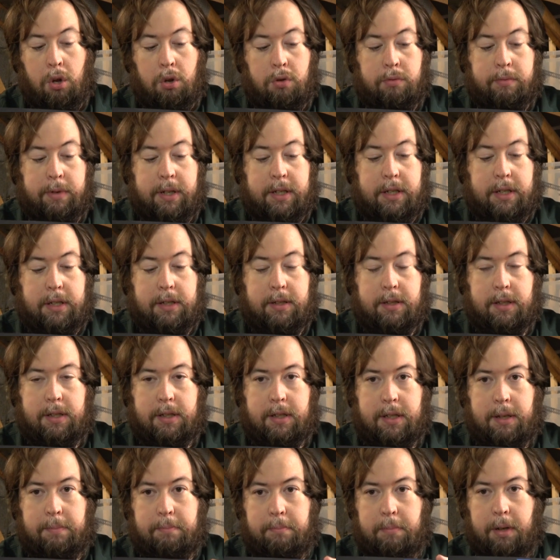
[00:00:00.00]
which is a
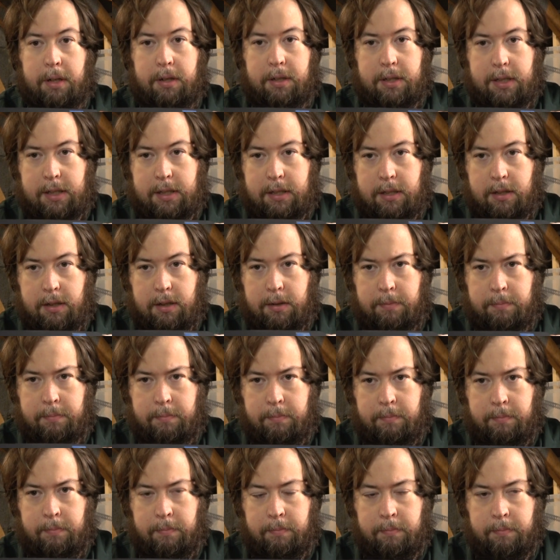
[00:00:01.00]
Zimbo
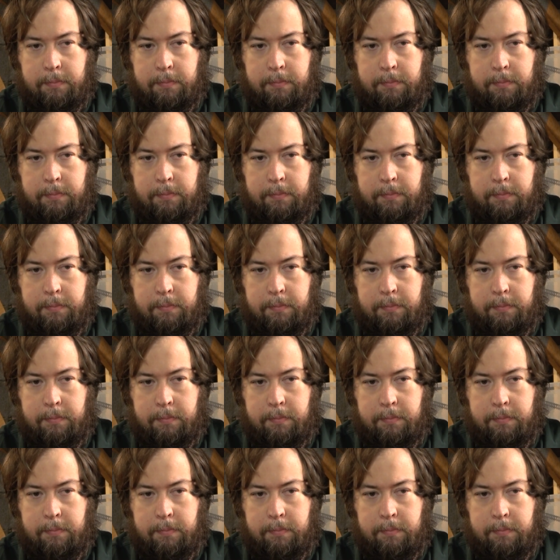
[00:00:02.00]
system,